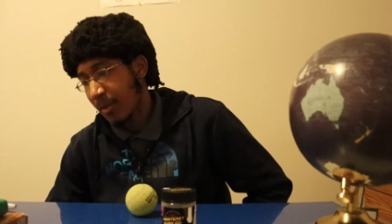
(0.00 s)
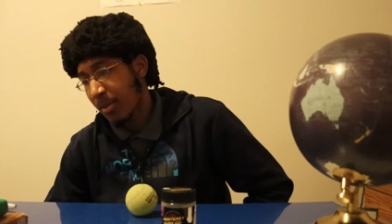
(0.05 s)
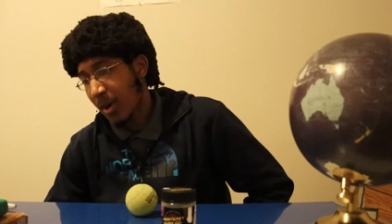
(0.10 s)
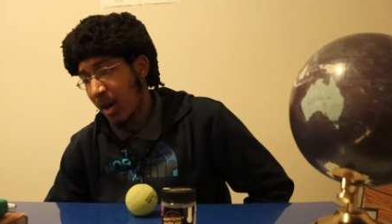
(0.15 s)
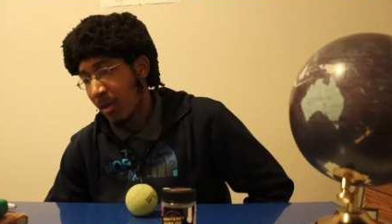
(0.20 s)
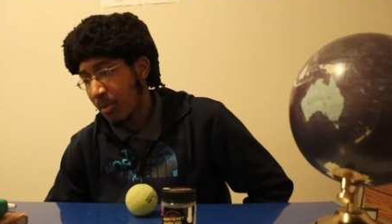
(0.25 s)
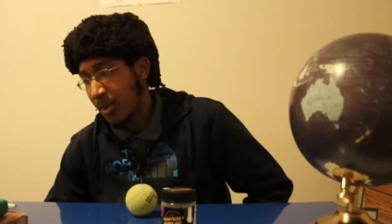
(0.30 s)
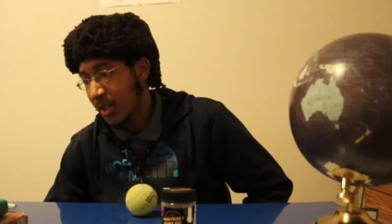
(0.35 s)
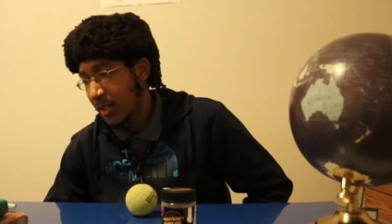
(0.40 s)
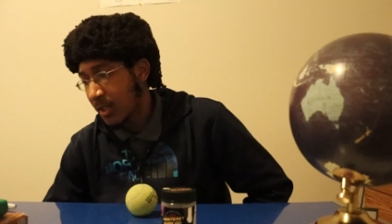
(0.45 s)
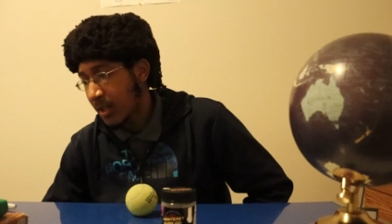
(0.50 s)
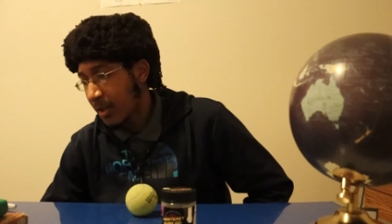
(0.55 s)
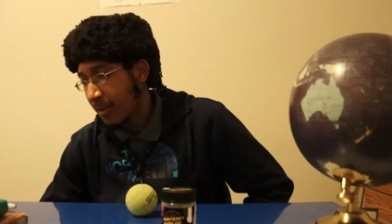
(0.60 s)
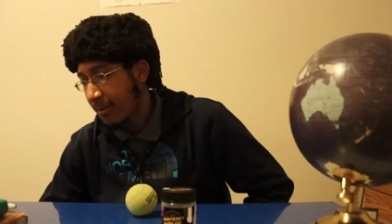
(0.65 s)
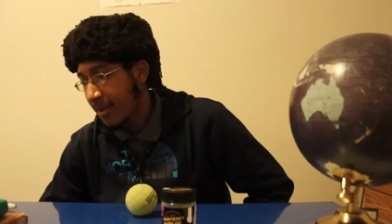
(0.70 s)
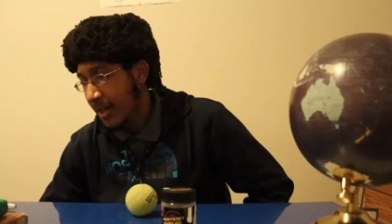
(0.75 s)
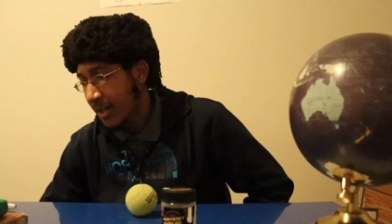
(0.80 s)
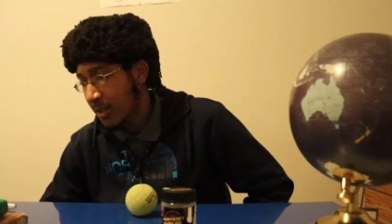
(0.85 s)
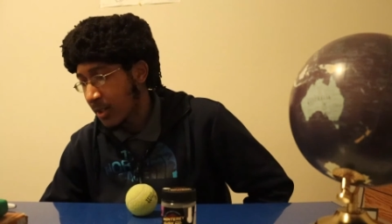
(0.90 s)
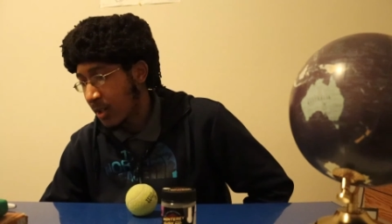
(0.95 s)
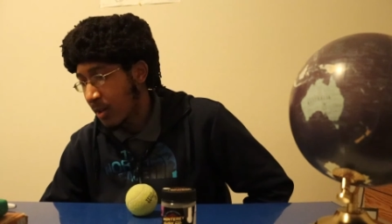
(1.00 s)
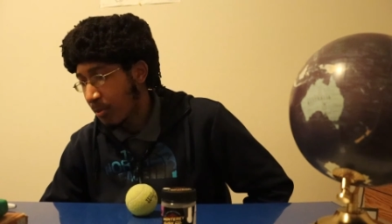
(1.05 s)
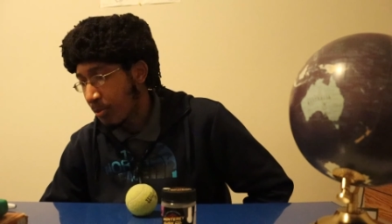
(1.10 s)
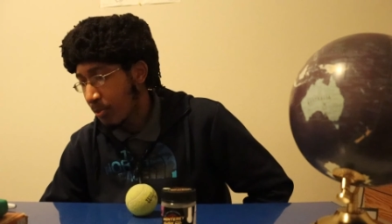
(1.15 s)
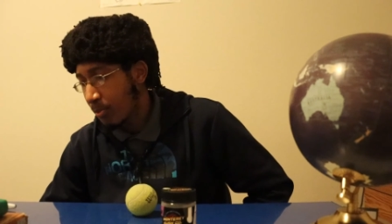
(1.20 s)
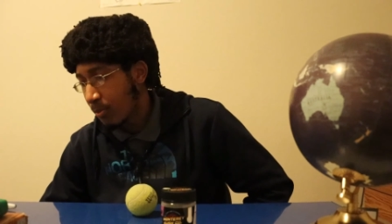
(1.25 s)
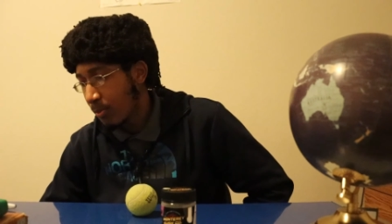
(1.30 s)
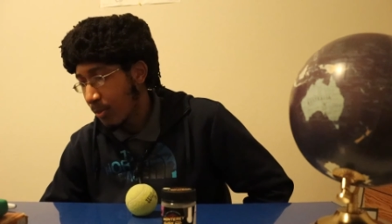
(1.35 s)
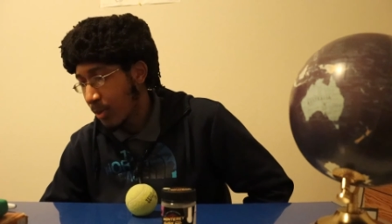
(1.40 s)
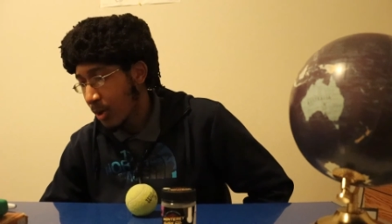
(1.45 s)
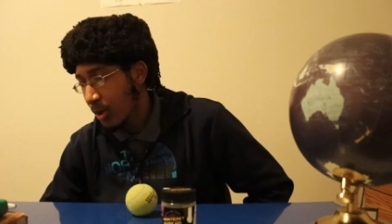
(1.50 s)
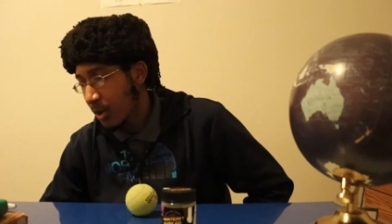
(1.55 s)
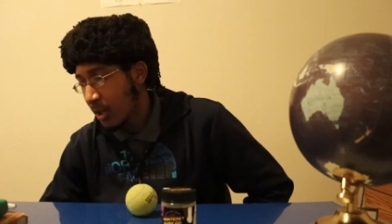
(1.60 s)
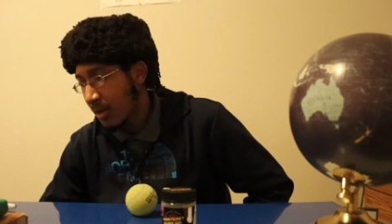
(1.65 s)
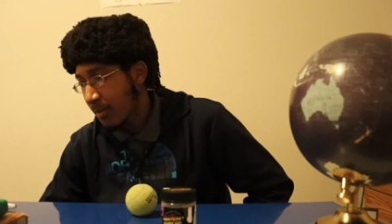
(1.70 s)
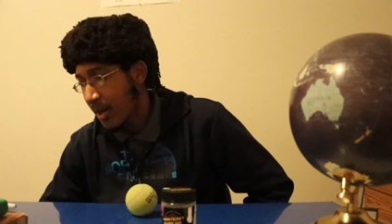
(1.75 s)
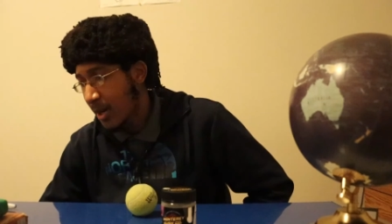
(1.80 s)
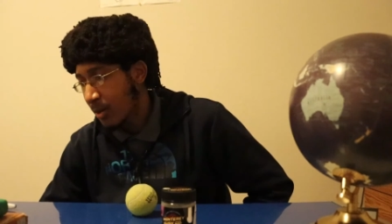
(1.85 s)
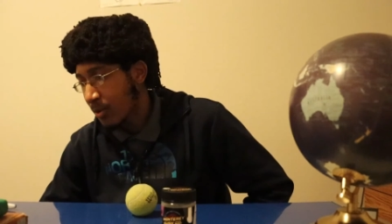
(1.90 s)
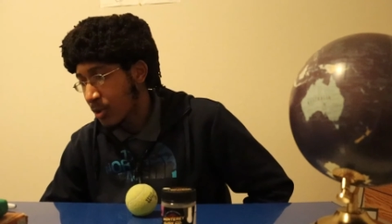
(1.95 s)
That probably did affect it a
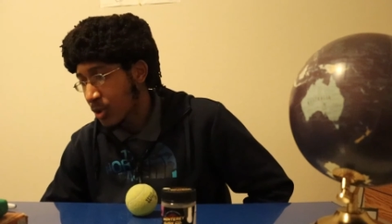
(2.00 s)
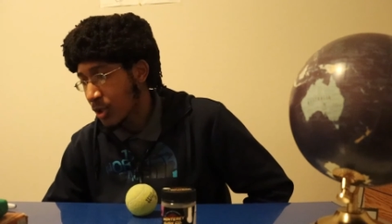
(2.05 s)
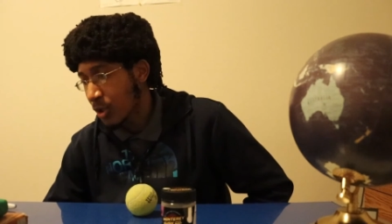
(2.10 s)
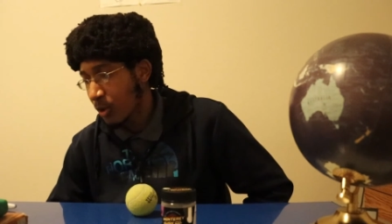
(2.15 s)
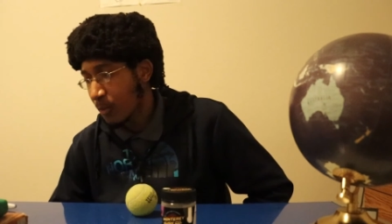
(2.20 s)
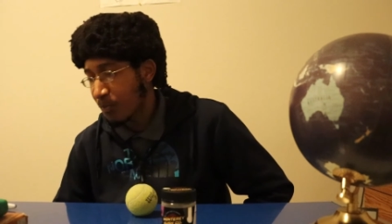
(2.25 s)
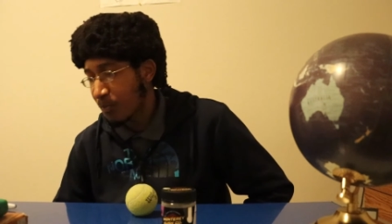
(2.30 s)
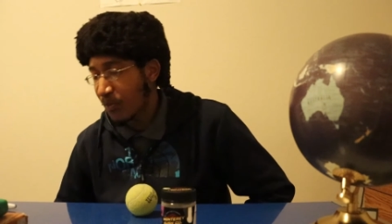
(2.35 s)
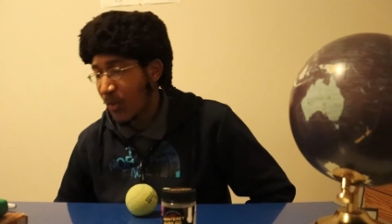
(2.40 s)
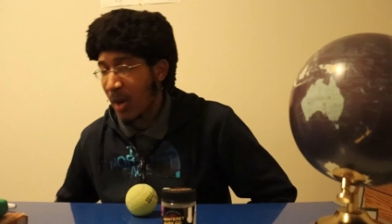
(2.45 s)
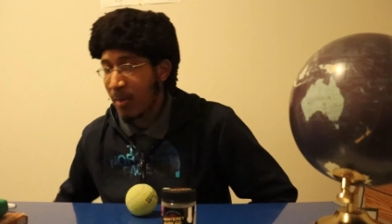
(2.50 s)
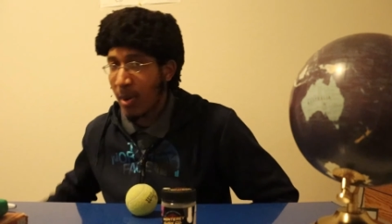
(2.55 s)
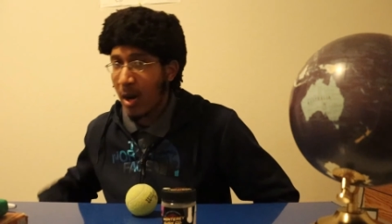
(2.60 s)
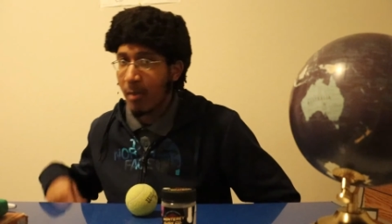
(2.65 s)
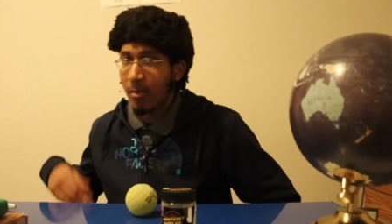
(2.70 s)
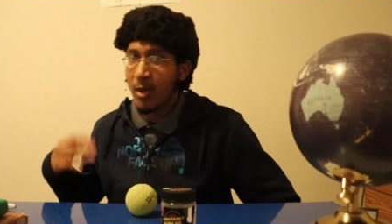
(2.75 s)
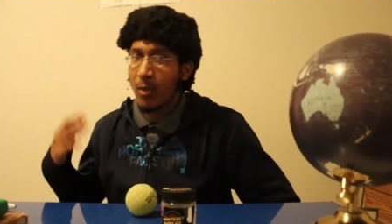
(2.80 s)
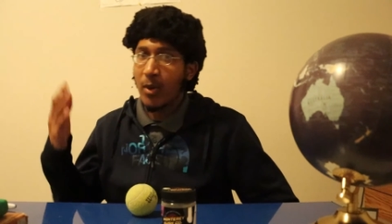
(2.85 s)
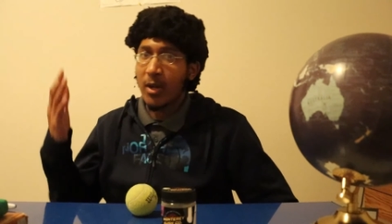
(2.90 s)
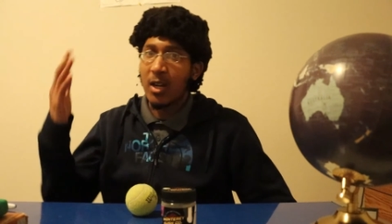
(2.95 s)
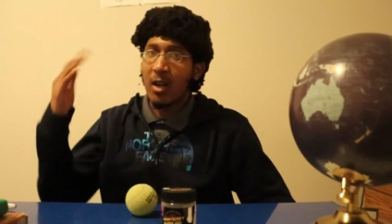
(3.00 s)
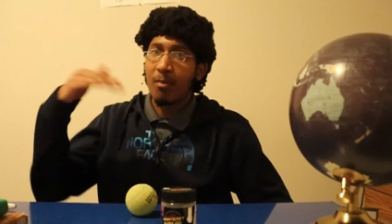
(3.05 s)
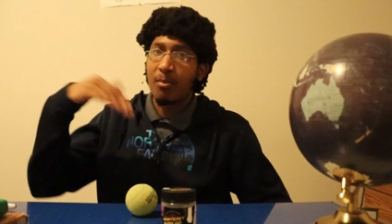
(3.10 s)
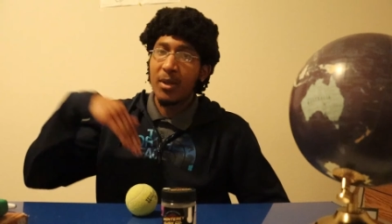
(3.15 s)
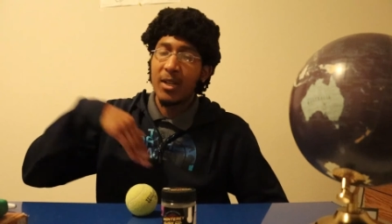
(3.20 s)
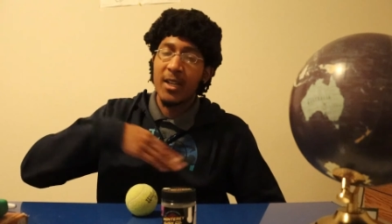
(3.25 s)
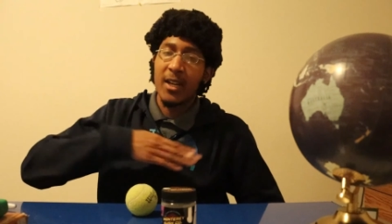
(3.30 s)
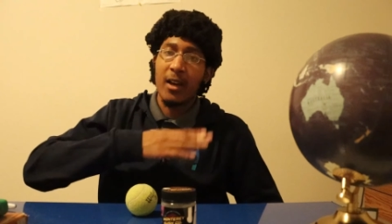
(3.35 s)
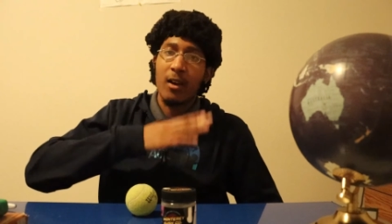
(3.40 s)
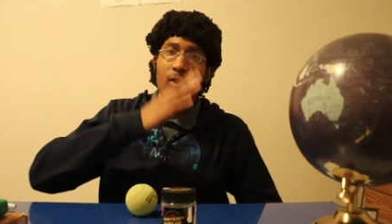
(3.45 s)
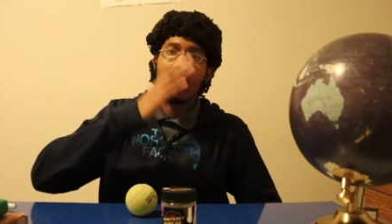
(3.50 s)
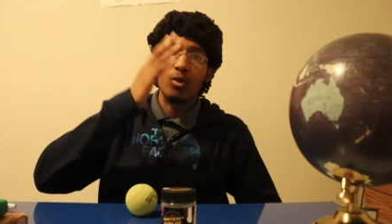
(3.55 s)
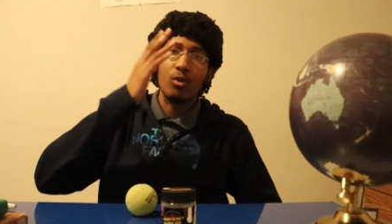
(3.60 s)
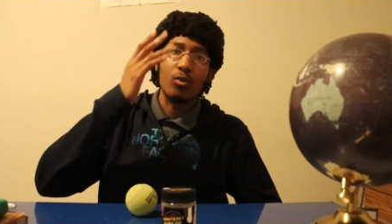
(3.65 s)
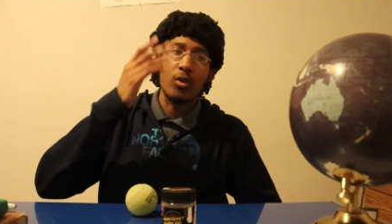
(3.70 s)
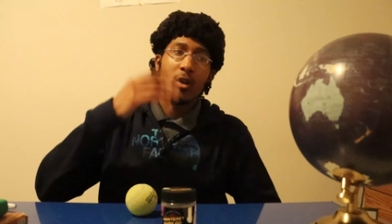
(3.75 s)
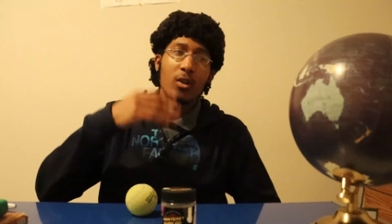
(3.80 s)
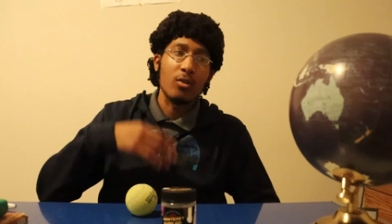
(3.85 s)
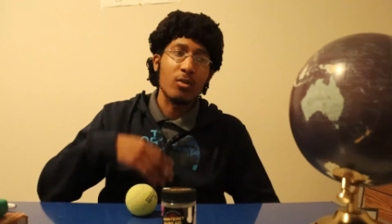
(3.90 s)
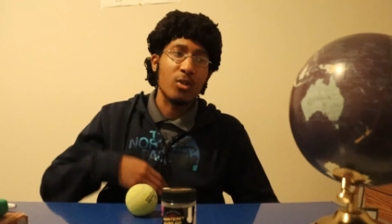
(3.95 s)
good amount. So I probably went up and down.
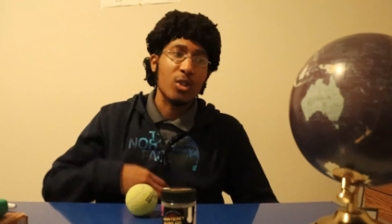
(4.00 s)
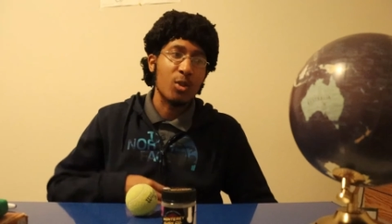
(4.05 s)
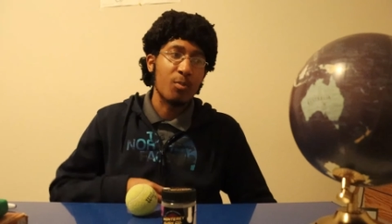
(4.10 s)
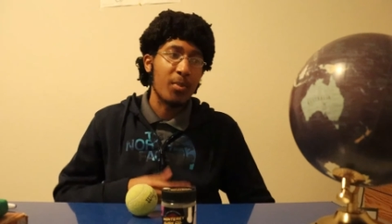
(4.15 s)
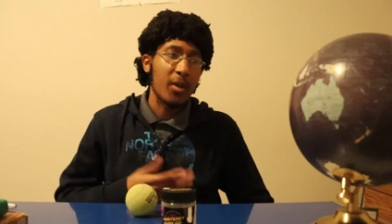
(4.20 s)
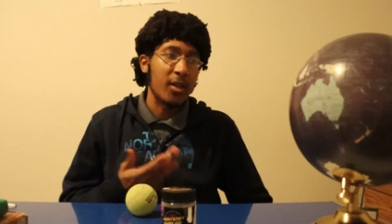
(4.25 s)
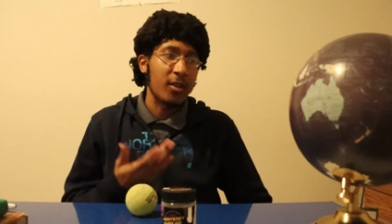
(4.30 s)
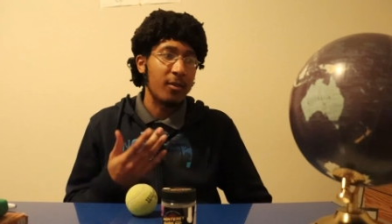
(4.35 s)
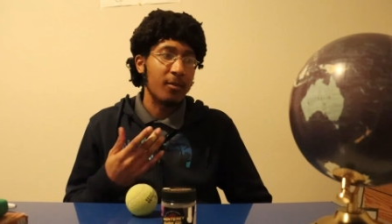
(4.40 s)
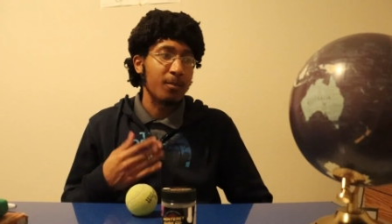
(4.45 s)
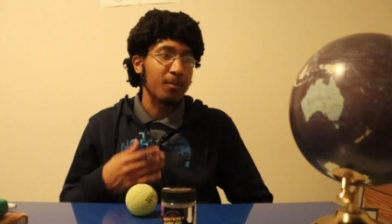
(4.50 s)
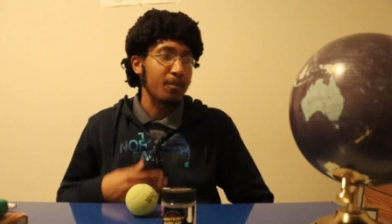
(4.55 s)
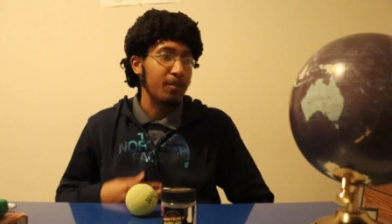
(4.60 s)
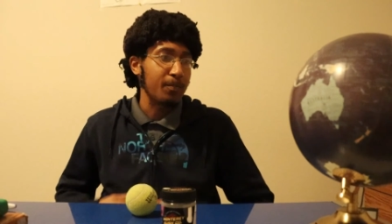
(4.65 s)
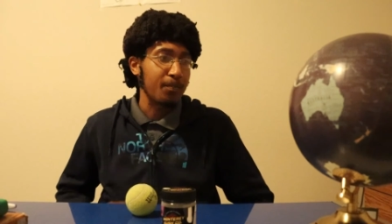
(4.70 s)
Who knows? But